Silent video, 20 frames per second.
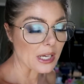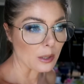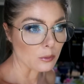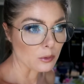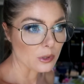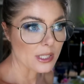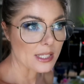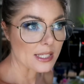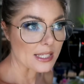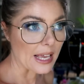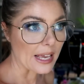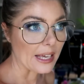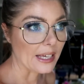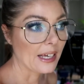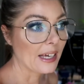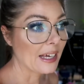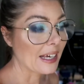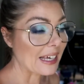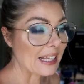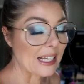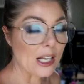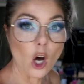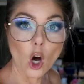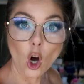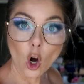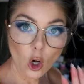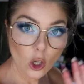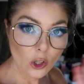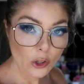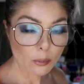I will say in
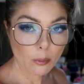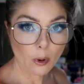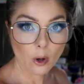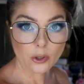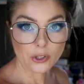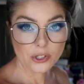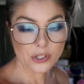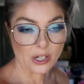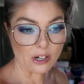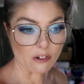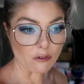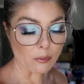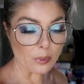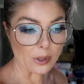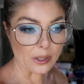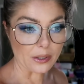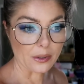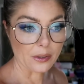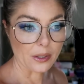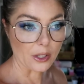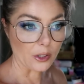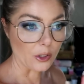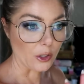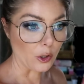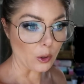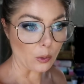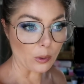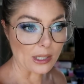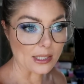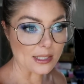all the parts that I've been in
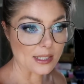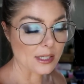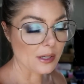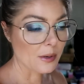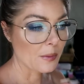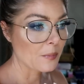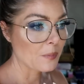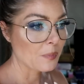the US,